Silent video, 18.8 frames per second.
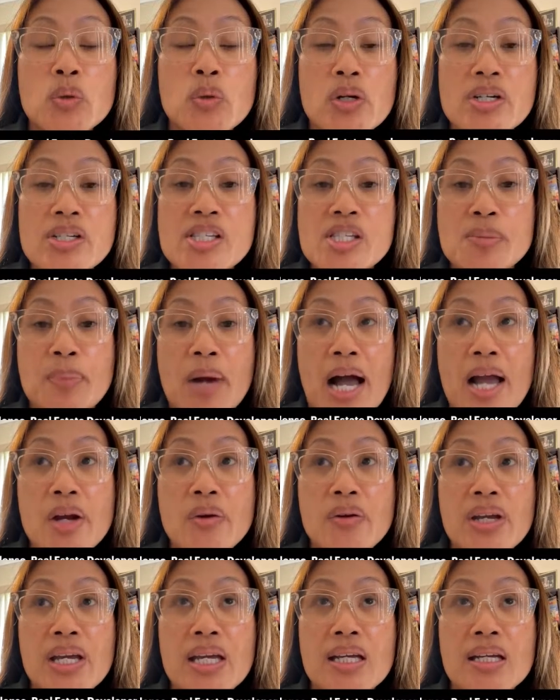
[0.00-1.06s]
who are
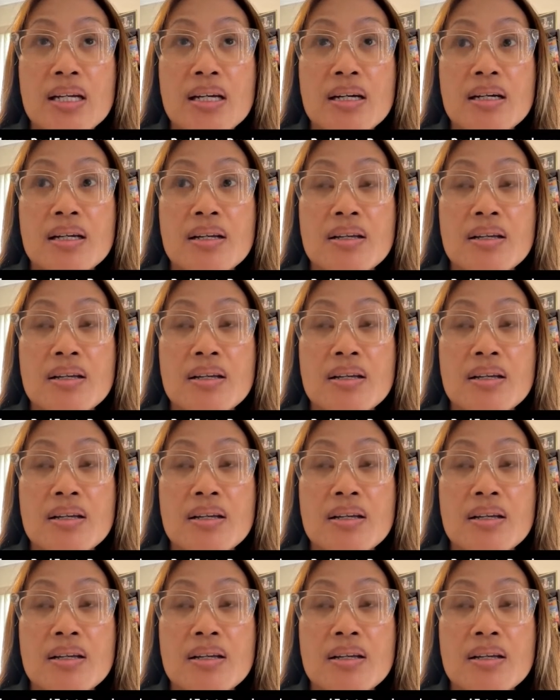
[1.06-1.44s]
aspiring,